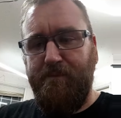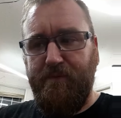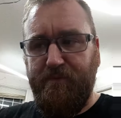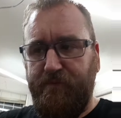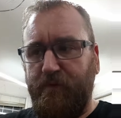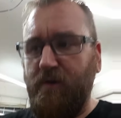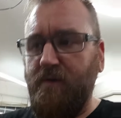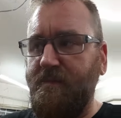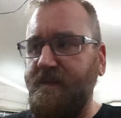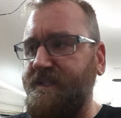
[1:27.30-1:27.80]

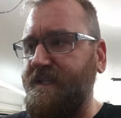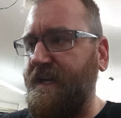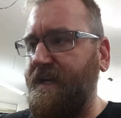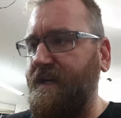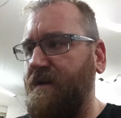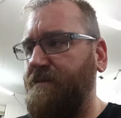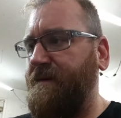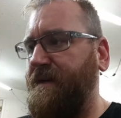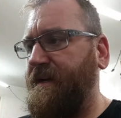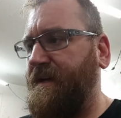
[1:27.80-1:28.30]
performance ain't
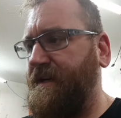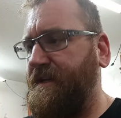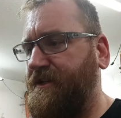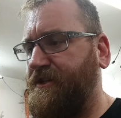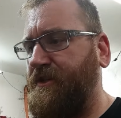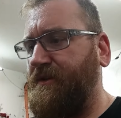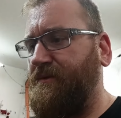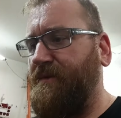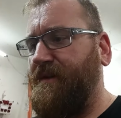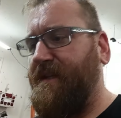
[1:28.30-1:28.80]
going to be an
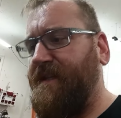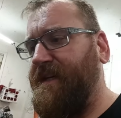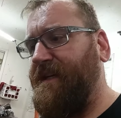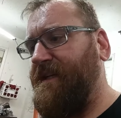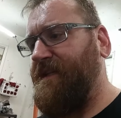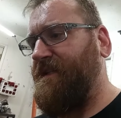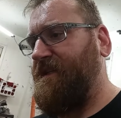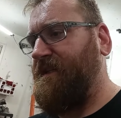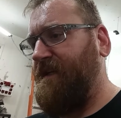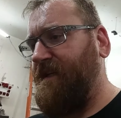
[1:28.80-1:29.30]
issue with
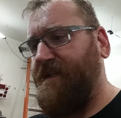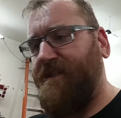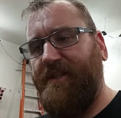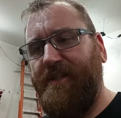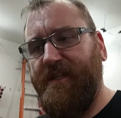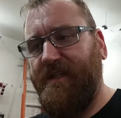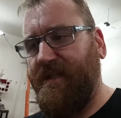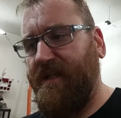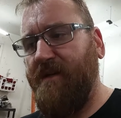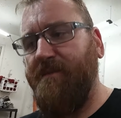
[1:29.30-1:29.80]
this. It's
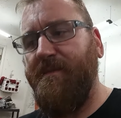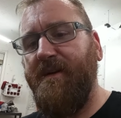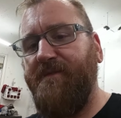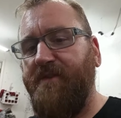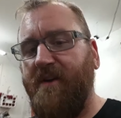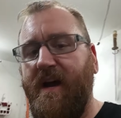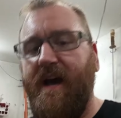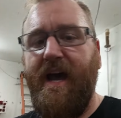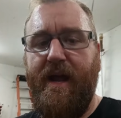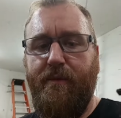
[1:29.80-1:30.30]
just going to be
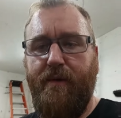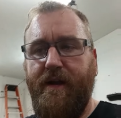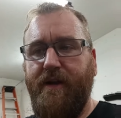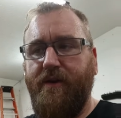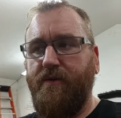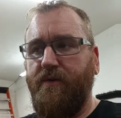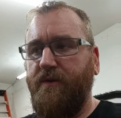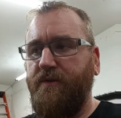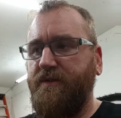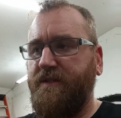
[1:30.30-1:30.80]
for highway
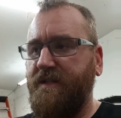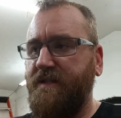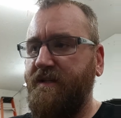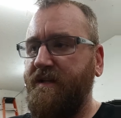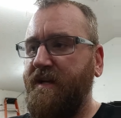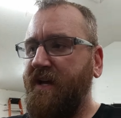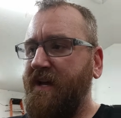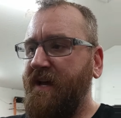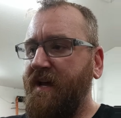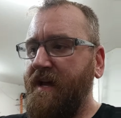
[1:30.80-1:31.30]

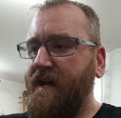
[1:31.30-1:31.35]
cruising,